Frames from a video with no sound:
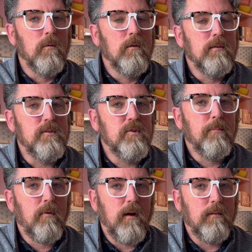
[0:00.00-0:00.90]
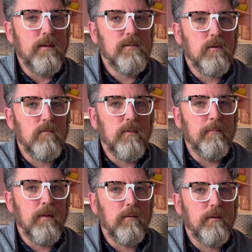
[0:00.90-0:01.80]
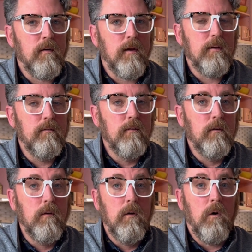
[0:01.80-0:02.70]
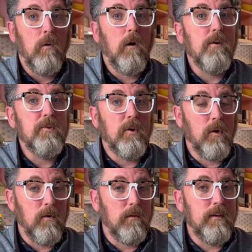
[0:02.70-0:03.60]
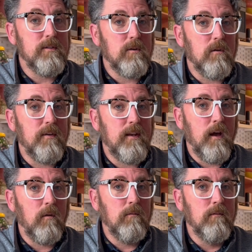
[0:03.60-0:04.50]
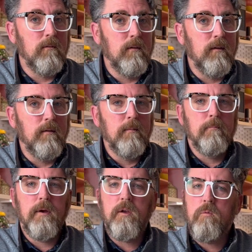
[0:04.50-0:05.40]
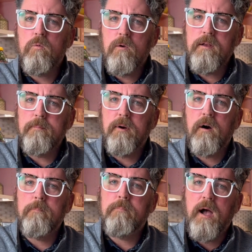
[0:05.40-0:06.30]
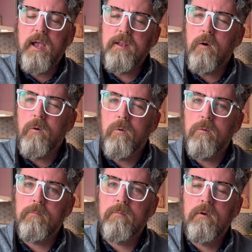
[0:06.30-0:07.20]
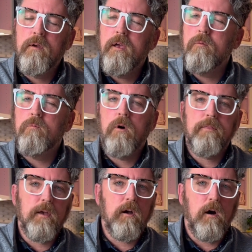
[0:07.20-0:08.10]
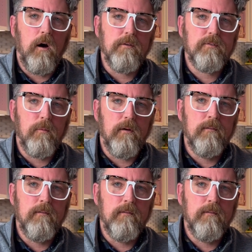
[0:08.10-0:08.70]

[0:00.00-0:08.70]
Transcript: Did you proudly serve in the military? Or are you currently serving now, but you're worried about buying a home and what the costs were?